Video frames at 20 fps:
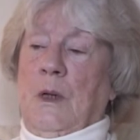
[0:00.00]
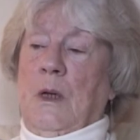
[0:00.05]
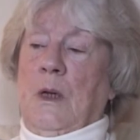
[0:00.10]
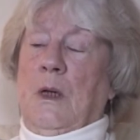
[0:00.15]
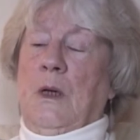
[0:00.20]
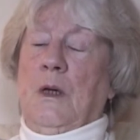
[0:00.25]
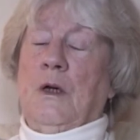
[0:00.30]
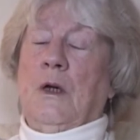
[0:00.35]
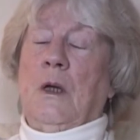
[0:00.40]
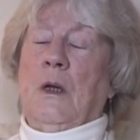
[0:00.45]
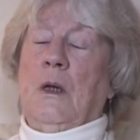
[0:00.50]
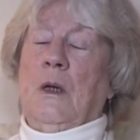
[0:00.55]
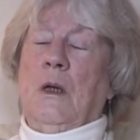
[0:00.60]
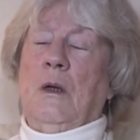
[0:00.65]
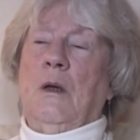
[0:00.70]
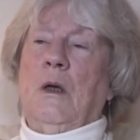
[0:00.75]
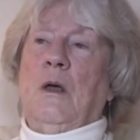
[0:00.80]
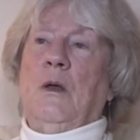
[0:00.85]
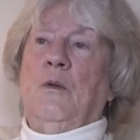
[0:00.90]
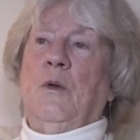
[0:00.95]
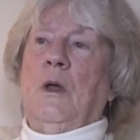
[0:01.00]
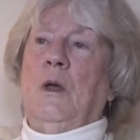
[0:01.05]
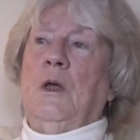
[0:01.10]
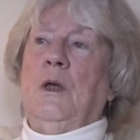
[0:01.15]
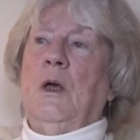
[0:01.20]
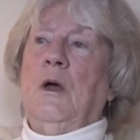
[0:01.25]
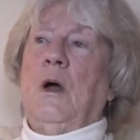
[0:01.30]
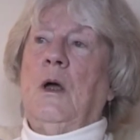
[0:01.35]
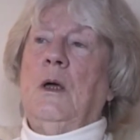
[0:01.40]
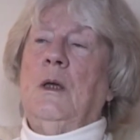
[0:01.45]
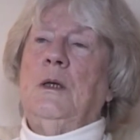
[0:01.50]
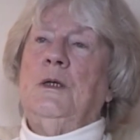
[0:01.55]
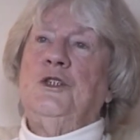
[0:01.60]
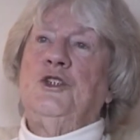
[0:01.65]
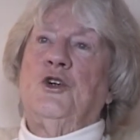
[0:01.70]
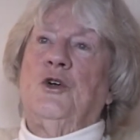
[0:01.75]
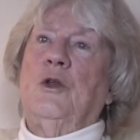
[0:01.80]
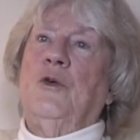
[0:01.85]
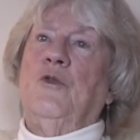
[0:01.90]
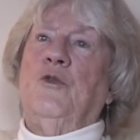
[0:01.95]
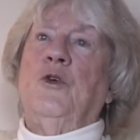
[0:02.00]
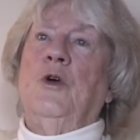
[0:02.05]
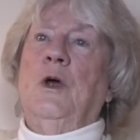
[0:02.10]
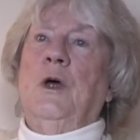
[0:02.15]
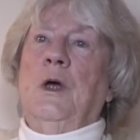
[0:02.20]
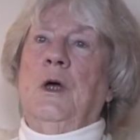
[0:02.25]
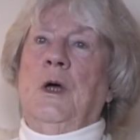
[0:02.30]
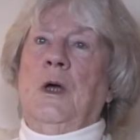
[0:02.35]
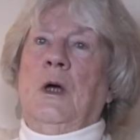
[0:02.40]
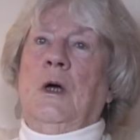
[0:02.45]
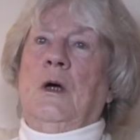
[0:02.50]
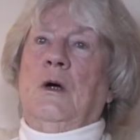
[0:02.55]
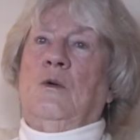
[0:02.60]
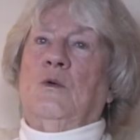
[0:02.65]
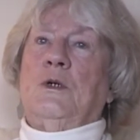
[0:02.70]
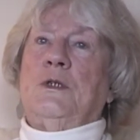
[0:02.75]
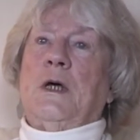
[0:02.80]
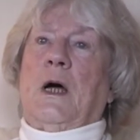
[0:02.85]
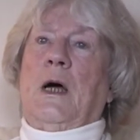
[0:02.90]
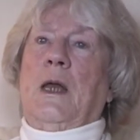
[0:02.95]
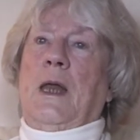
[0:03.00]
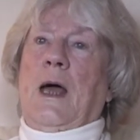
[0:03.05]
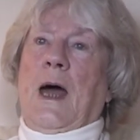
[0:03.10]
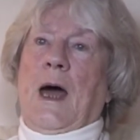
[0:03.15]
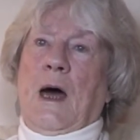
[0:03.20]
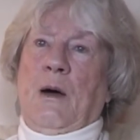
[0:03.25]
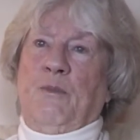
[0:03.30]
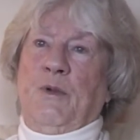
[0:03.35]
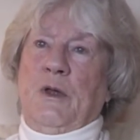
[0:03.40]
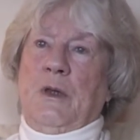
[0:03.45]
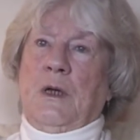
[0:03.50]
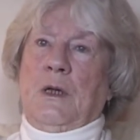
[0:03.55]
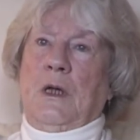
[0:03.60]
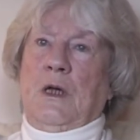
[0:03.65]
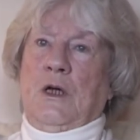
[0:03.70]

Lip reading: he sort of was unhappy that